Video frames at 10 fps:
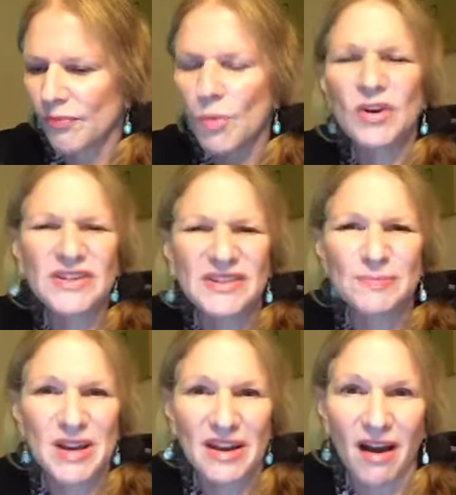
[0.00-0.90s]
What does this
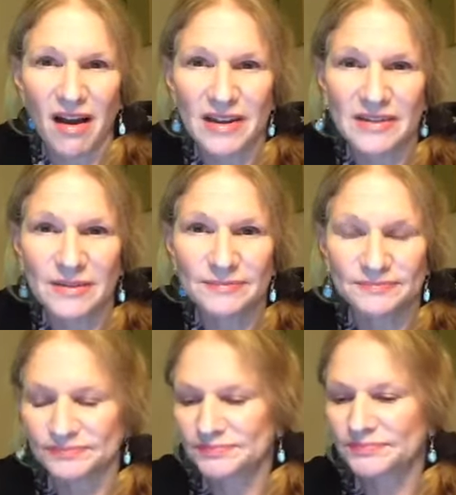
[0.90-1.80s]
mean to us?
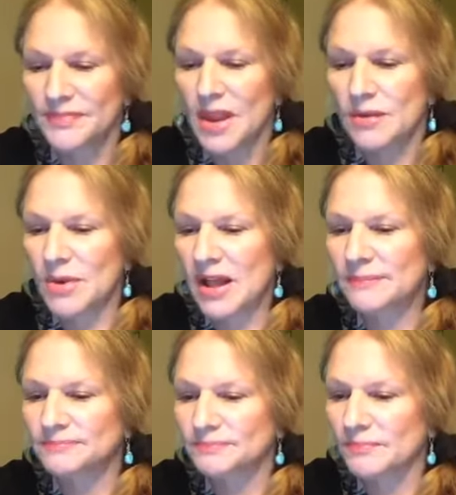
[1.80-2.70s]

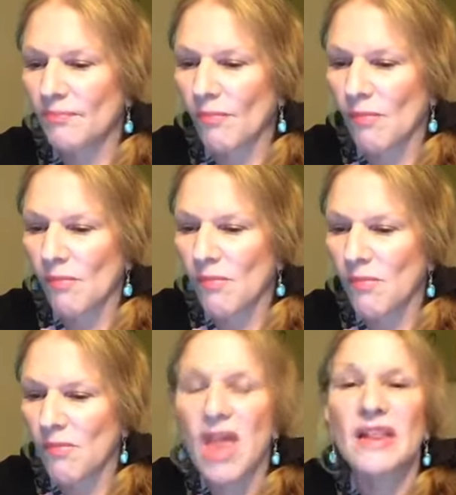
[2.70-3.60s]
Well,
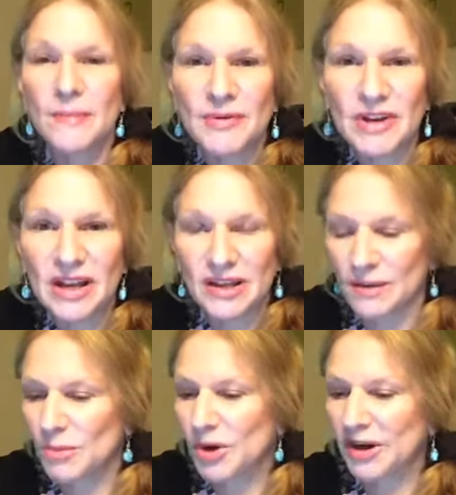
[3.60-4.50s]
let me read a
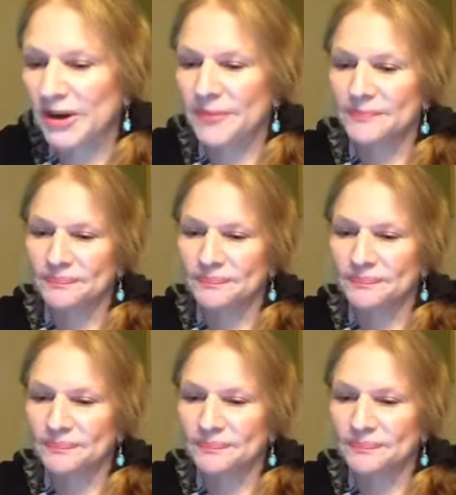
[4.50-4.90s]
little more here.